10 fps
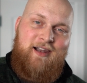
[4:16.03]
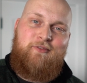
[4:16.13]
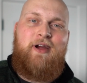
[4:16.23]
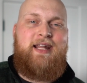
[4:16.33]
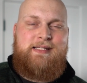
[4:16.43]
of
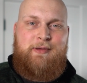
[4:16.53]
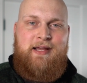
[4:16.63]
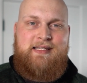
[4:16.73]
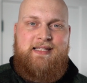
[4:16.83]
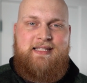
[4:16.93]
great
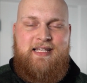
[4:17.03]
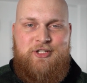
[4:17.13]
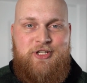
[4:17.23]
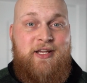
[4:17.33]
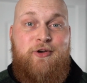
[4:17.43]
experiences that
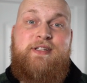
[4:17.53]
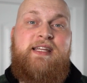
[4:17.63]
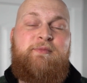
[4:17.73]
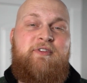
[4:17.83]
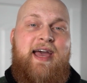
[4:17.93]
she and her
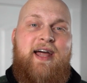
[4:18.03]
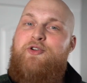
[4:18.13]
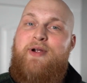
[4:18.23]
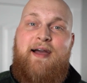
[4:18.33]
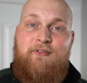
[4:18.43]
team have had
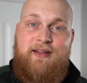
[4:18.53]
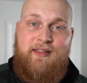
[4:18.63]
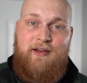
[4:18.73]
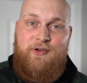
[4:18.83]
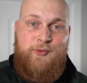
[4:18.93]
traveling the
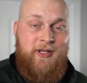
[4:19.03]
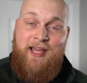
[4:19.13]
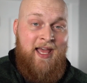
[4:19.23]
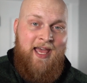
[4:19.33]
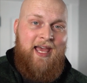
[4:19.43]
country
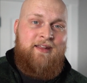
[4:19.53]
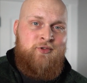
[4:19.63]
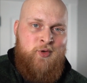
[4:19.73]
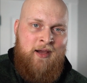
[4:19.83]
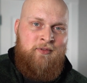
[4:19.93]
and even
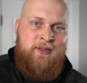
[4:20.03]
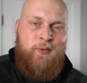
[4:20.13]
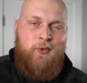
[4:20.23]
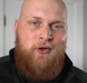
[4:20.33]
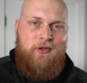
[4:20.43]
traveling the
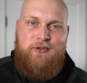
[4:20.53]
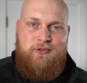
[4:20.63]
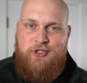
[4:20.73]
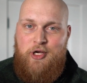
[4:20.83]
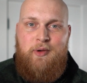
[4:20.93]
world,
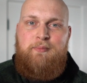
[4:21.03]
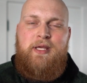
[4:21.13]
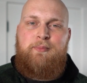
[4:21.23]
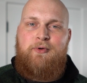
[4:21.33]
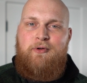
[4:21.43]
showing
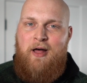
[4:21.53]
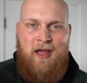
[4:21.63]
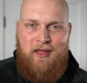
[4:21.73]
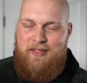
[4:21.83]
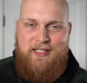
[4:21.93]
people
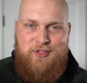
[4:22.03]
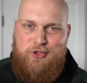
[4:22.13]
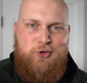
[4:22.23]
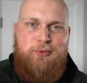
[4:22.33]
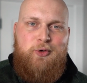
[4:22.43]
these
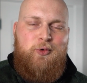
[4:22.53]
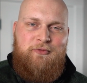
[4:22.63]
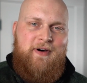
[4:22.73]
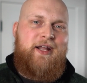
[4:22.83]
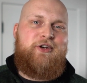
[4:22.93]
super cool
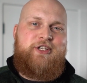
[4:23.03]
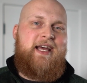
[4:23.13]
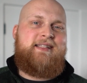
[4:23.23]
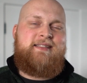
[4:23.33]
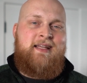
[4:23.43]
fighter
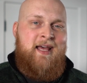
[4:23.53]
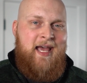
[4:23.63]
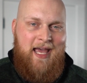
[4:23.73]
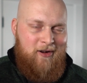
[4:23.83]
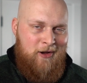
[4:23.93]
jets
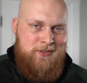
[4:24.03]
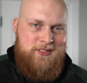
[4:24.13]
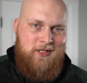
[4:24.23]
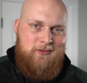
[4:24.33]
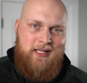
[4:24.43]
and
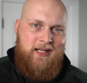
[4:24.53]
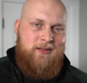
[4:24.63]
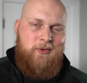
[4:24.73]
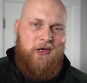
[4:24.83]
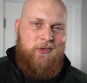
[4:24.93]
also letting
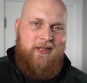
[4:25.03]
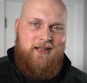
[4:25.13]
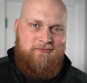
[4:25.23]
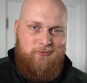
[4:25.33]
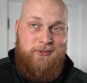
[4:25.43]
them know
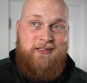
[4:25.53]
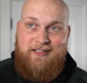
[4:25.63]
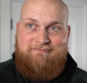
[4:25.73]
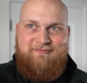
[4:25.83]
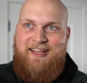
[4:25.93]
that
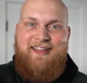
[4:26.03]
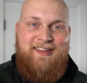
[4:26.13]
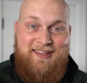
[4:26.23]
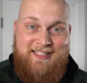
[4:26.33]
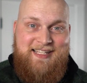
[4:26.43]
really
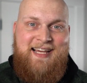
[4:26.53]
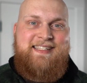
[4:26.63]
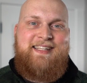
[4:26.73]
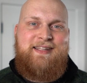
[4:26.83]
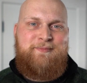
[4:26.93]
the
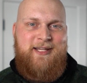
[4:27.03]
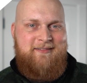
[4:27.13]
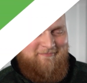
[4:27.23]
sky's the limit.